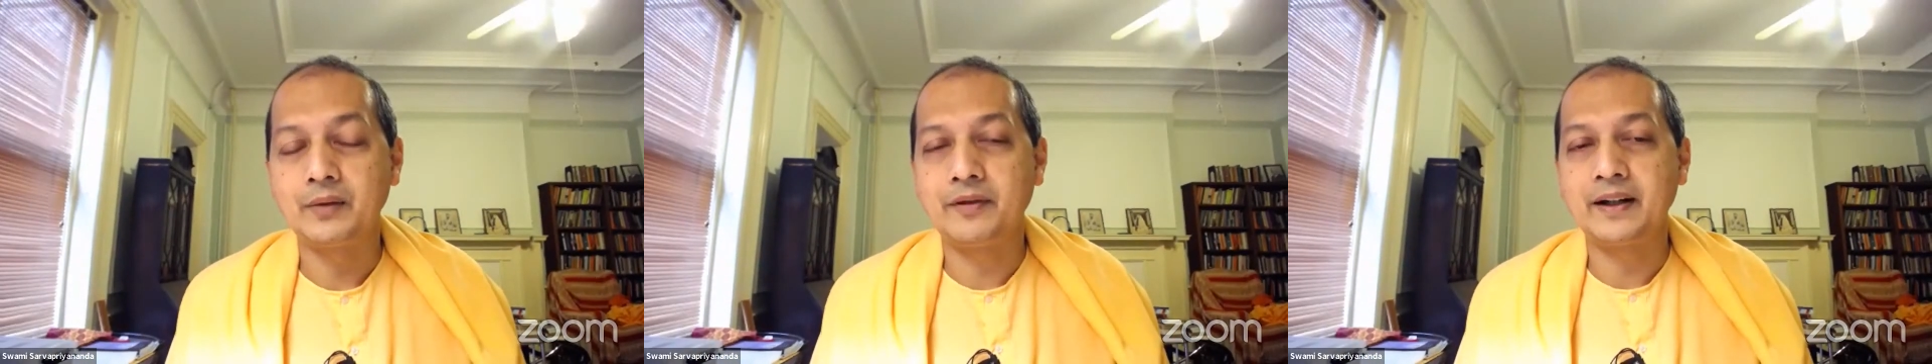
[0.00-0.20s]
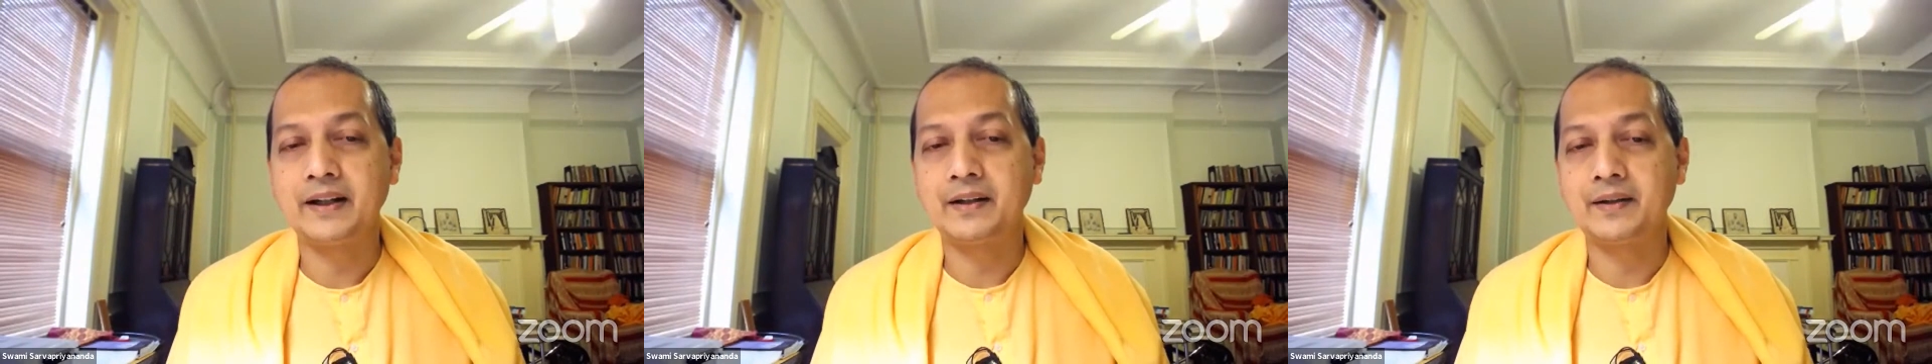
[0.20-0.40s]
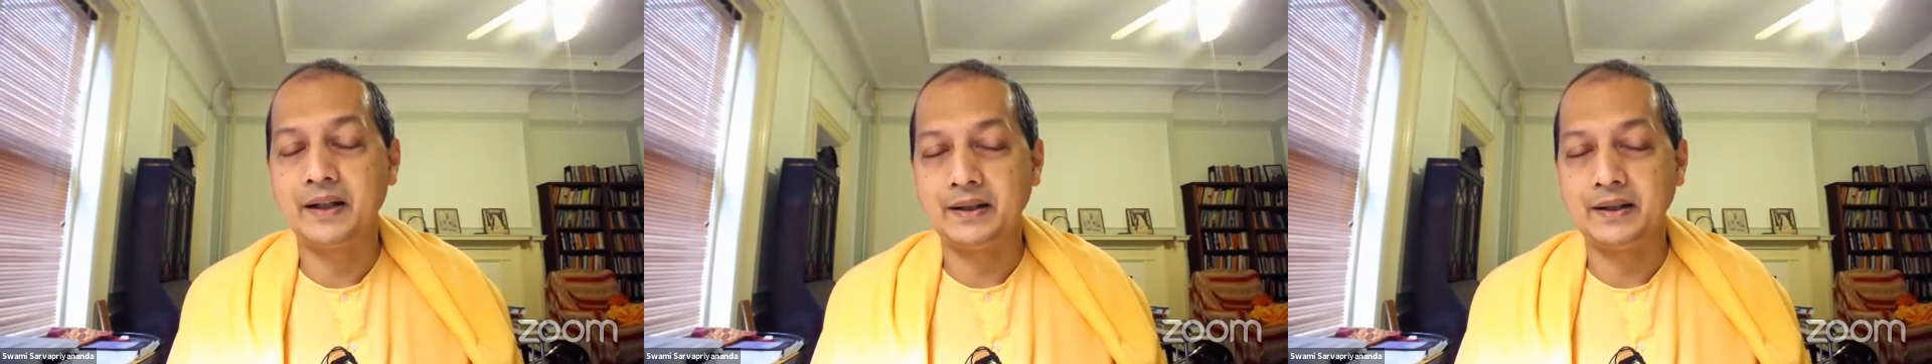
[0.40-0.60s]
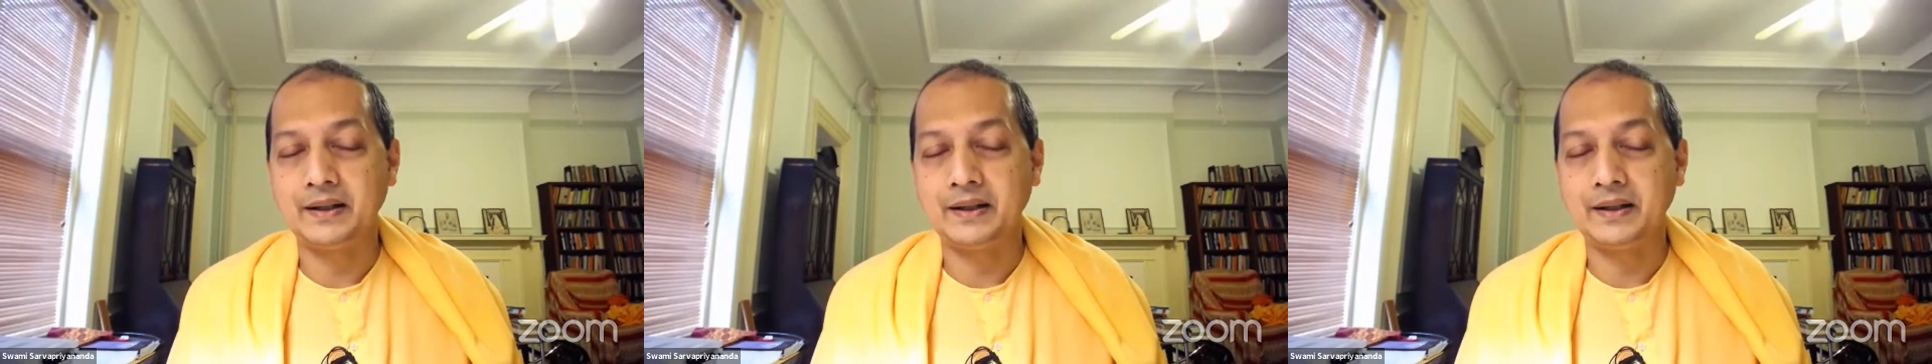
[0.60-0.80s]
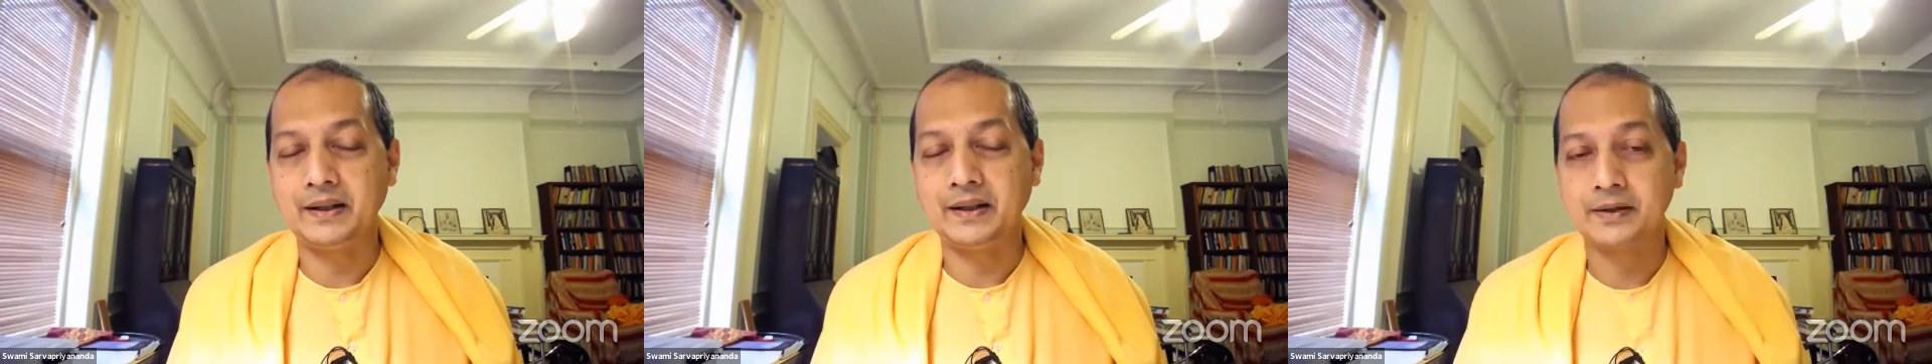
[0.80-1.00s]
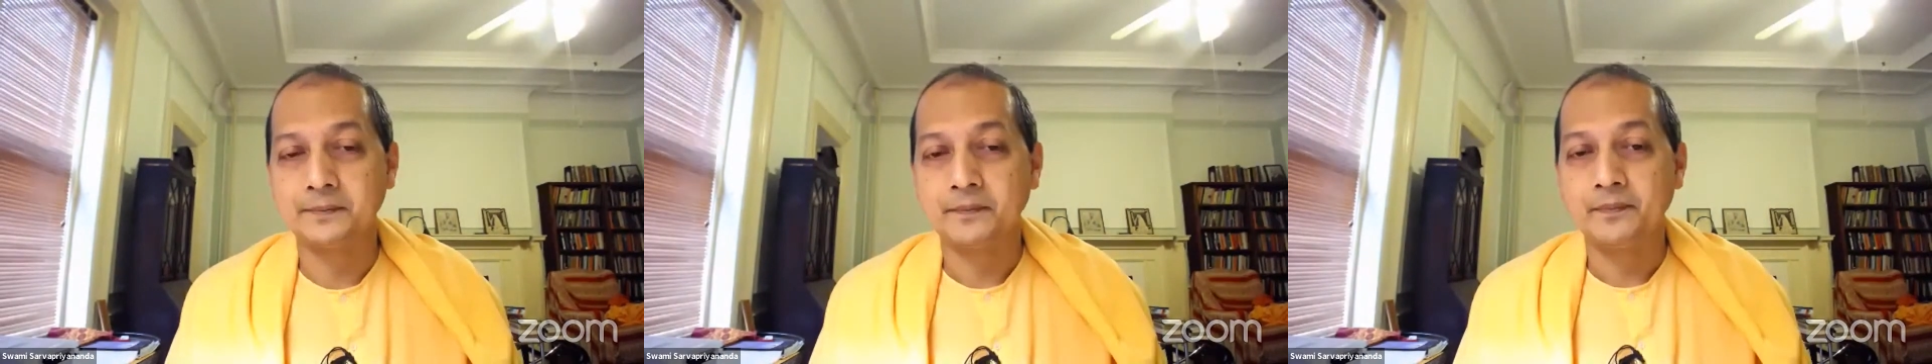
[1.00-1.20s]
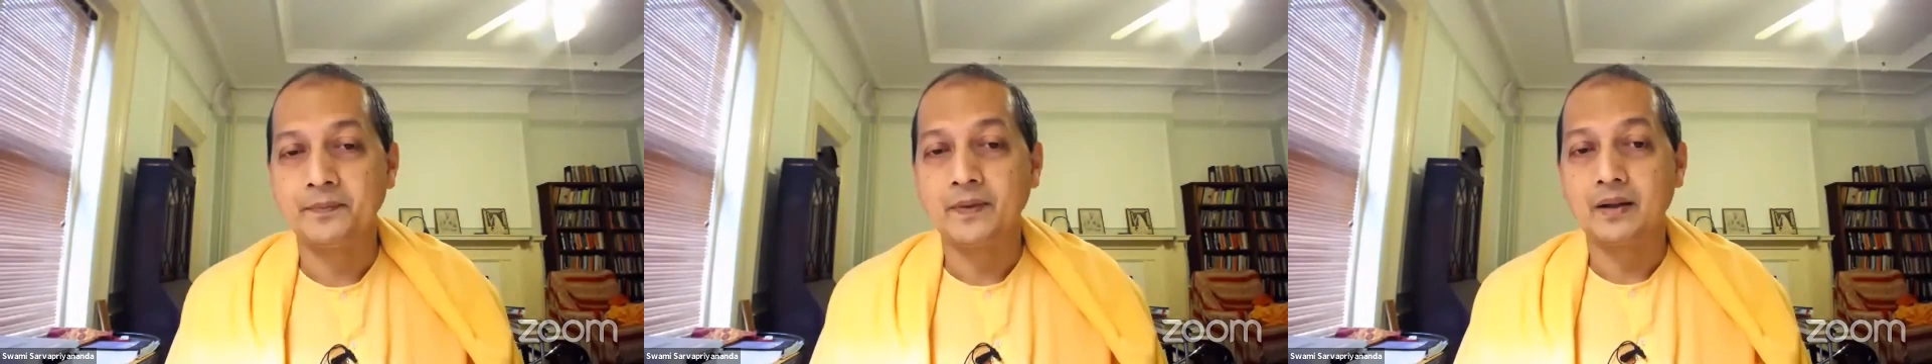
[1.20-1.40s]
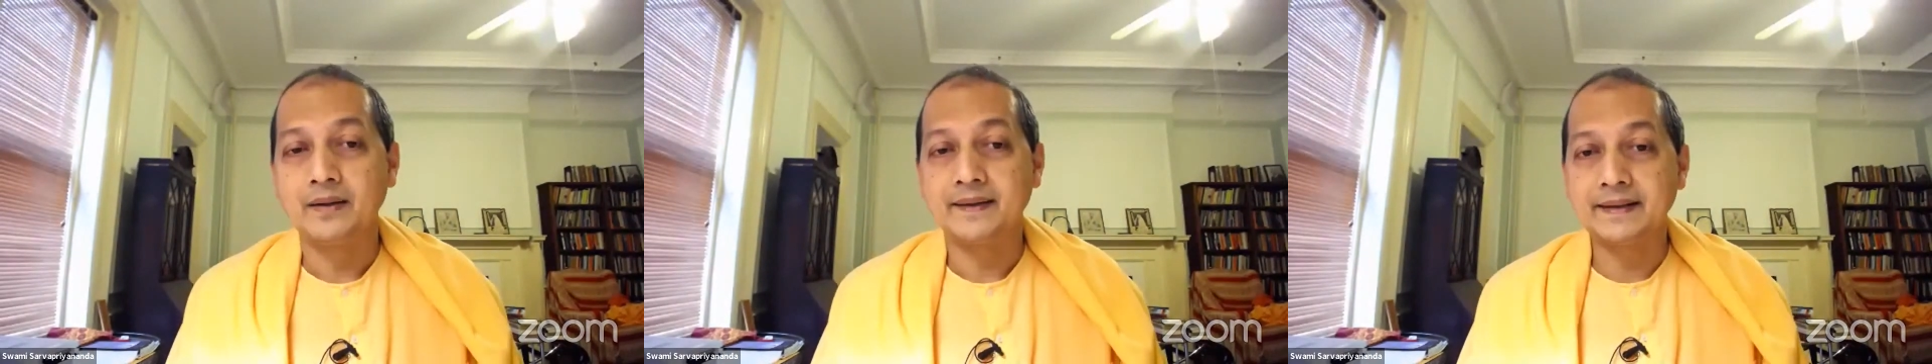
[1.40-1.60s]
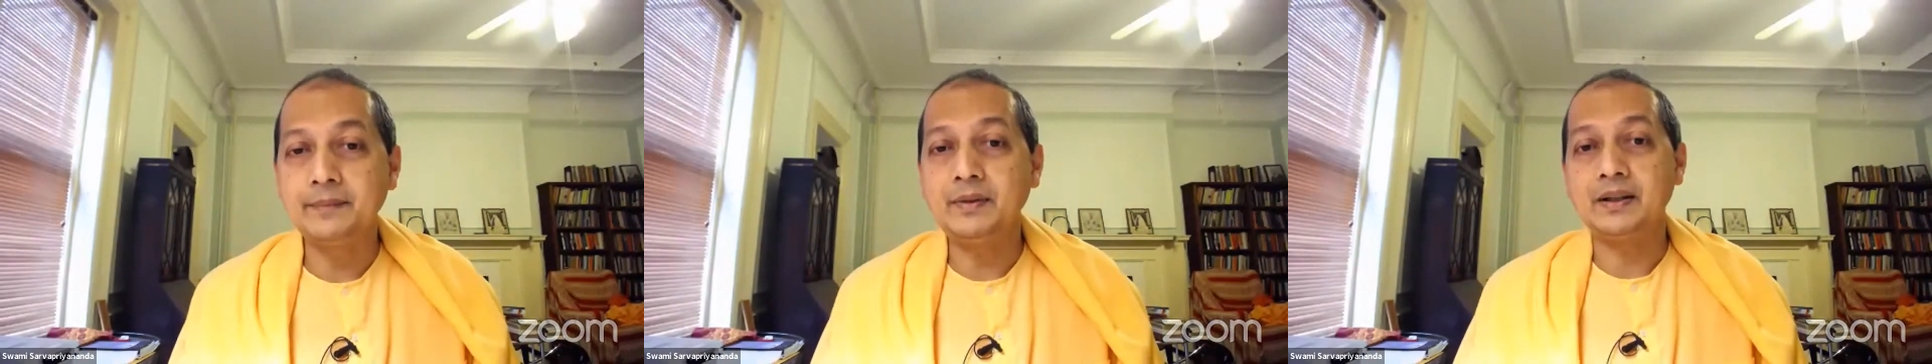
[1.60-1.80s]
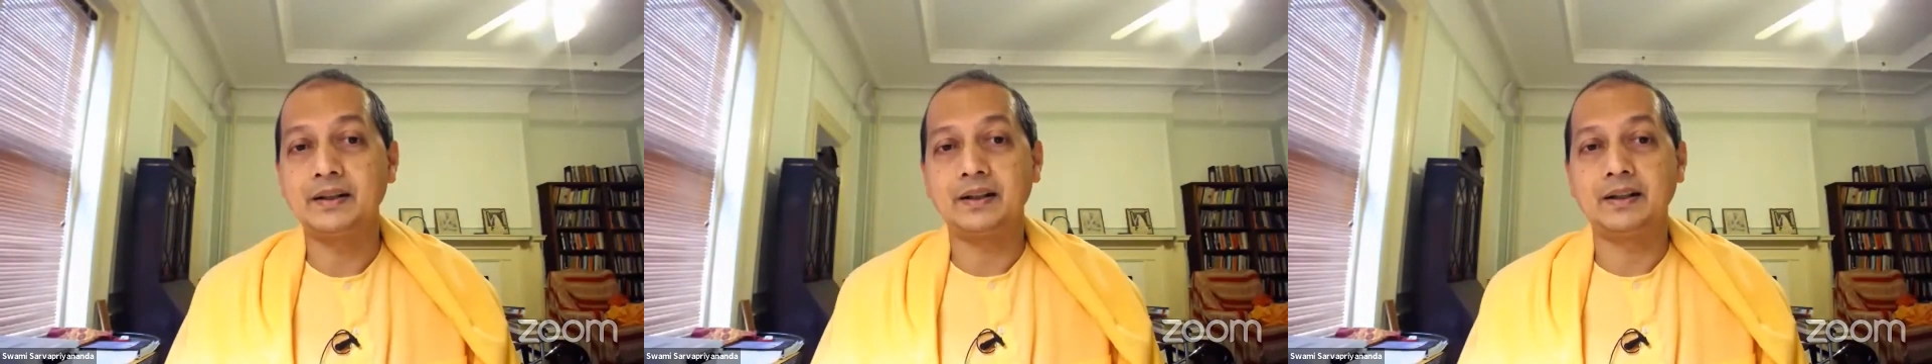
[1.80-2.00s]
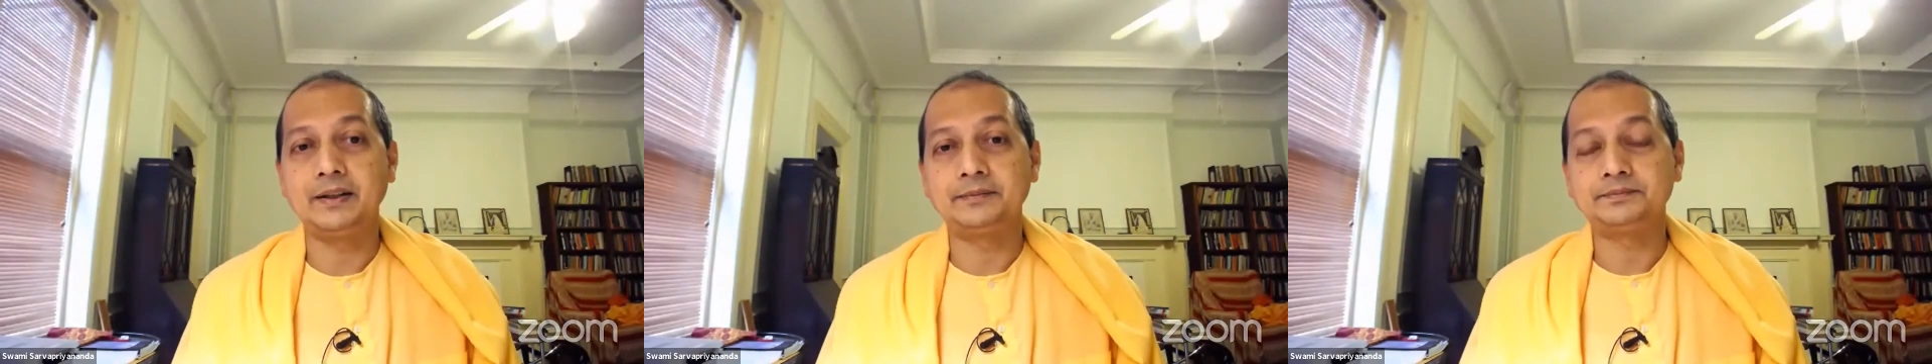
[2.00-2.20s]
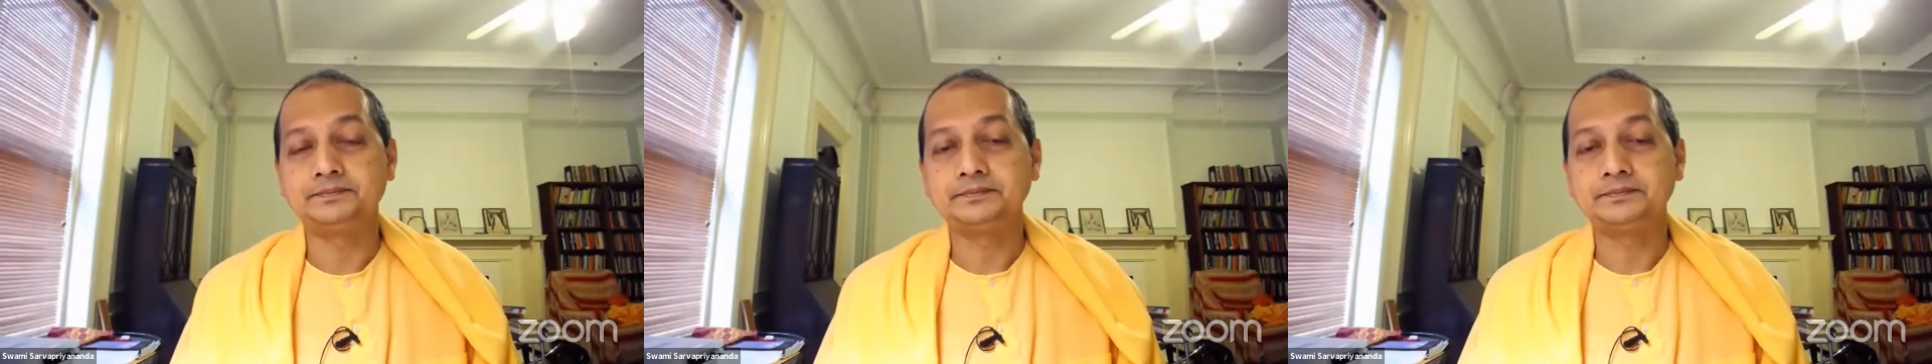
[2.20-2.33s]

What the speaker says: fragrant nature. Similarly,